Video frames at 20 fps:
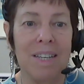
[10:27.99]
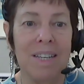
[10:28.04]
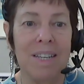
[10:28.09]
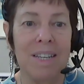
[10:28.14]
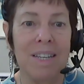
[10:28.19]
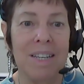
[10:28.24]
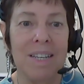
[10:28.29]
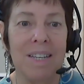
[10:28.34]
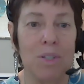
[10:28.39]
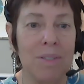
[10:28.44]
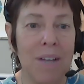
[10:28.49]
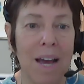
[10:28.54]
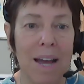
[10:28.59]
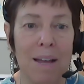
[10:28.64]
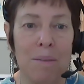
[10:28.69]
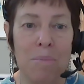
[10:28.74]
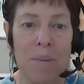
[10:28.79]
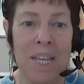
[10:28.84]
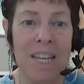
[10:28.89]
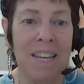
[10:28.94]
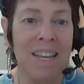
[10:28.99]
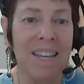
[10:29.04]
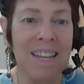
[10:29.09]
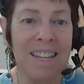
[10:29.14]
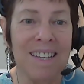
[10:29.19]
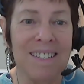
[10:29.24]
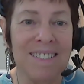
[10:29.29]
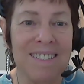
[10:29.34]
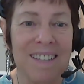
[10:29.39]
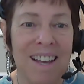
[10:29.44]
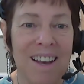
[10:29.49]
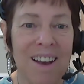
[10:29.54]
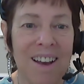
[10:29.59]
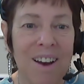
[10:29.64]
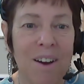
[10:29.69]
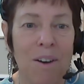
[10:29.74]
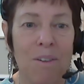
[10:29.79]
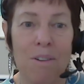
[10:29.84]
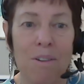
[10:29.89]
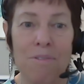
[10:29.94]
type 2 diabetes
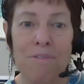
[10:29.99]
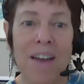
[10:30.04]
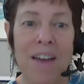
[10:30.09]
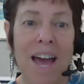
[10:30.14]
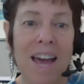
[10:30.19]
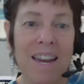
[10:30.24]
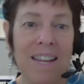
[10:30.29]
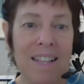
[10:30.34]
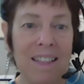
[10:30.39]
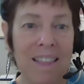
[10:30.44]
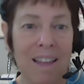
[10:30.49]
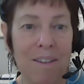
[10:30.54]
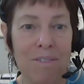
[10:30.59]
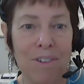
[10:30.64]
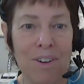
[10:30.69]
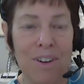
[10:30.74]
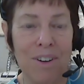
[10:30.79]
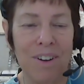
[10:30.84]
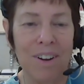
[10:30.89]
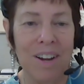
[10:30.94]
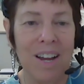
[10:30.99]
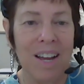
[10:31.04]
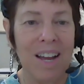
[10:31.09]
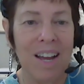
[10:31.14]
or fatty liver.